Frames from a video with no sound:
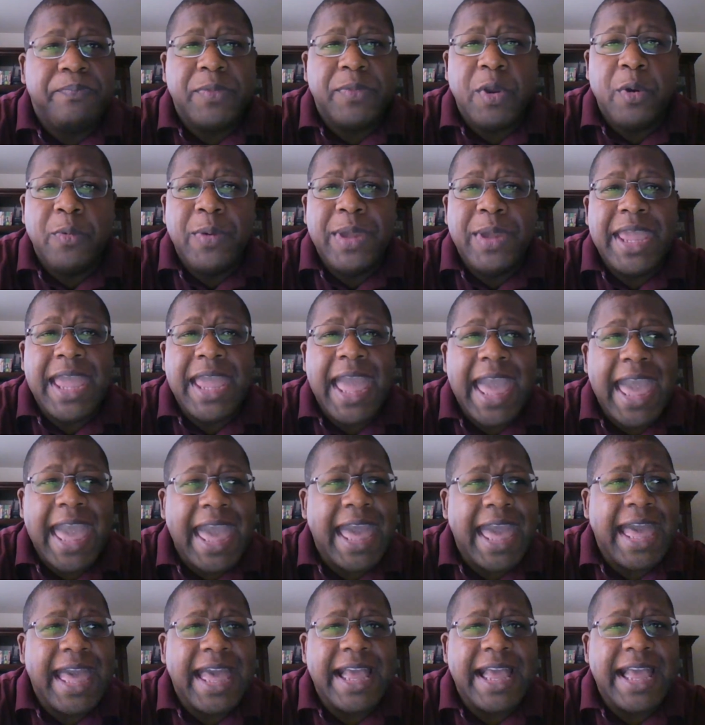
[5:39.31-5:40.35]
We
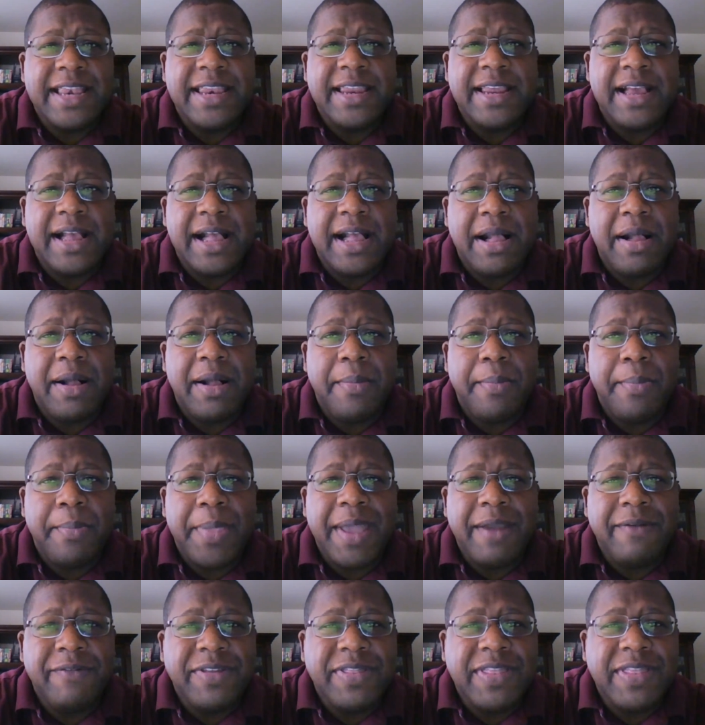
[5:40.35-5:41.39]
had
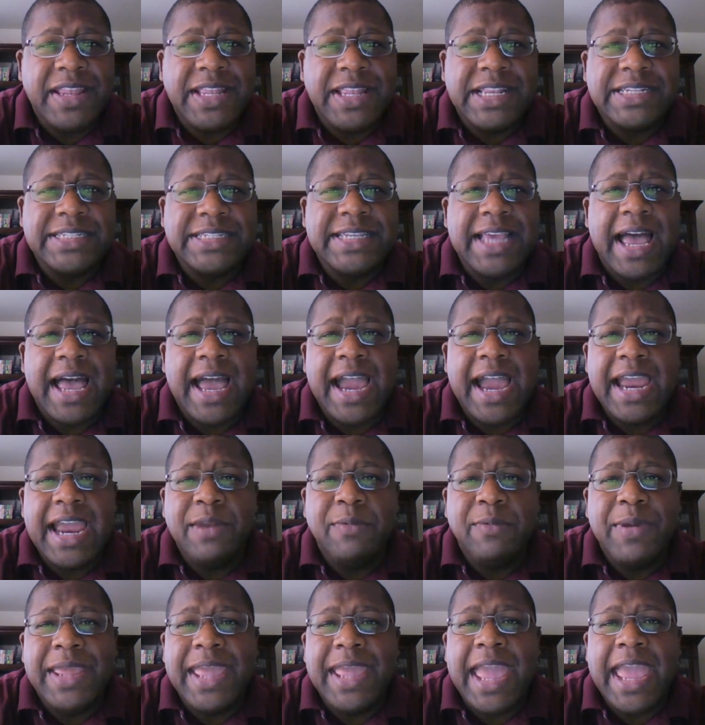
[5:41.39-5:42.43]
everything
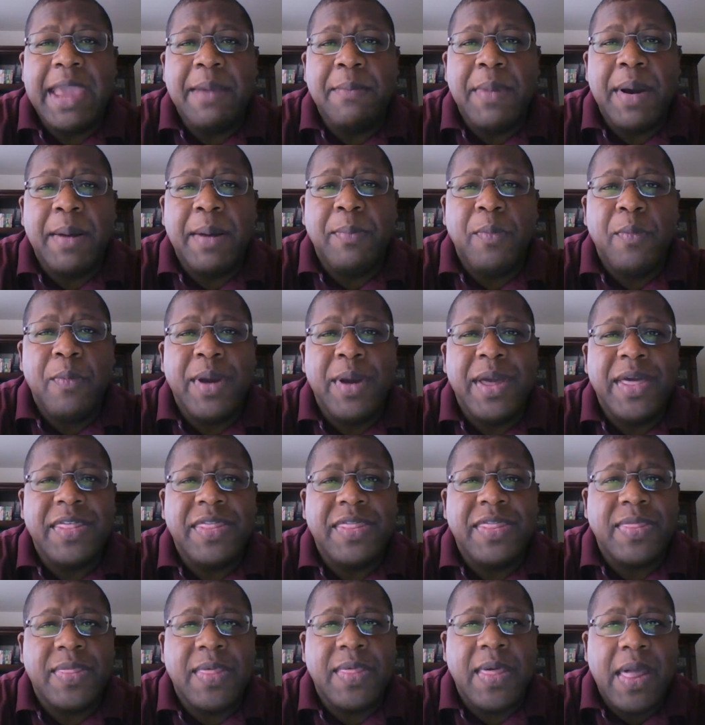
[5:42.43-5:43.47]
designed. We came up
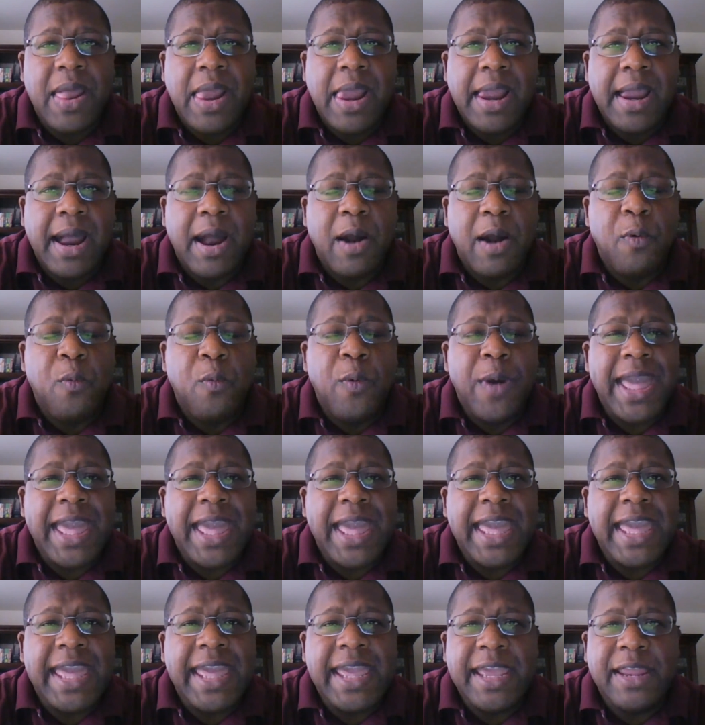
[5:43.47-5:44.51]
with a
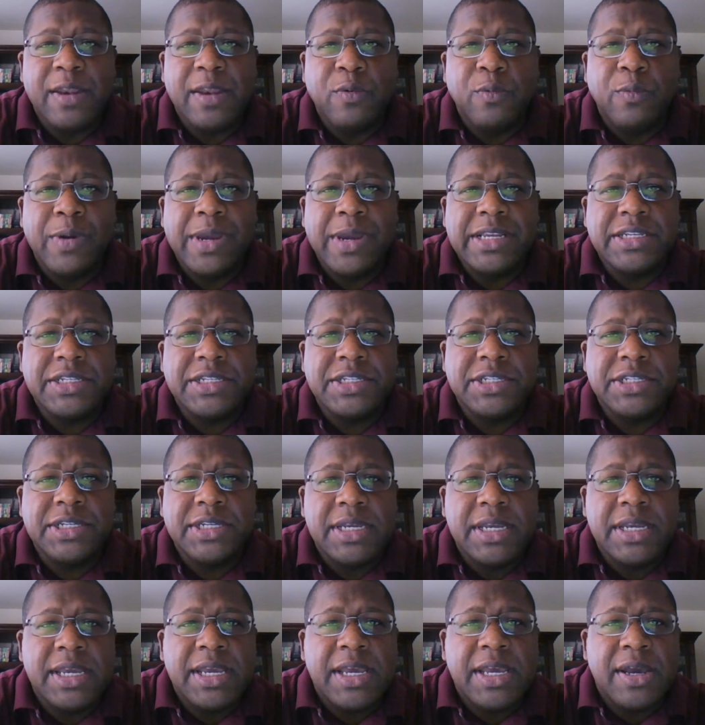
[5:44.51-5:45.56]
way in
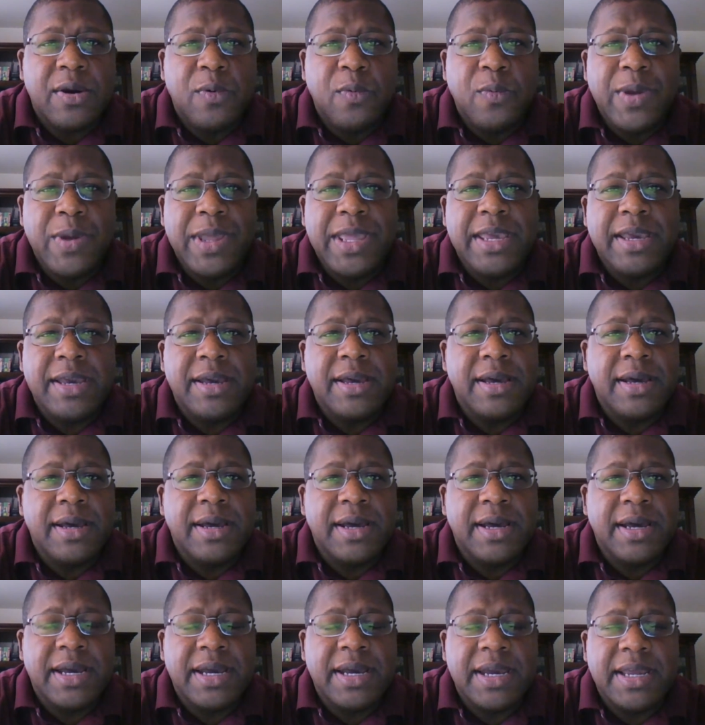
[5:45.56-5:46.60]
which we
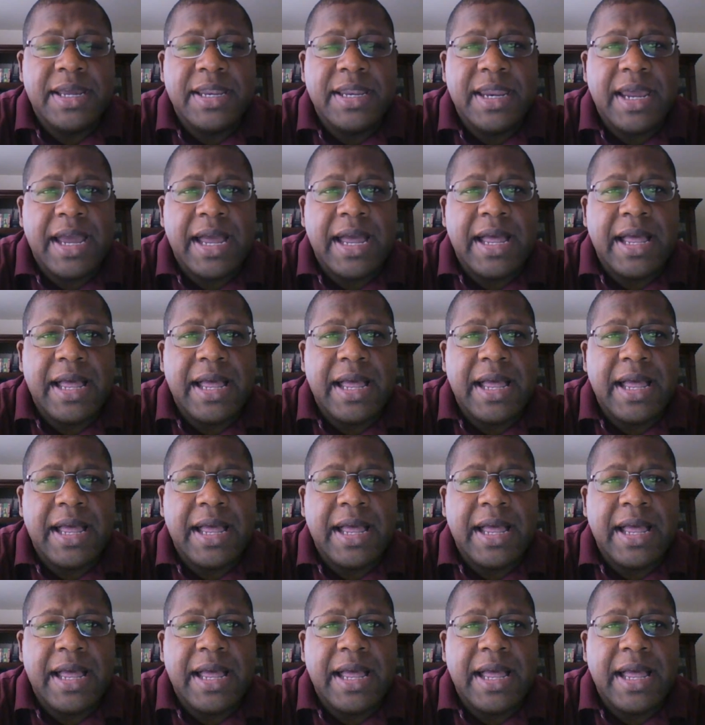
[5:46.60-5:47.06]
could,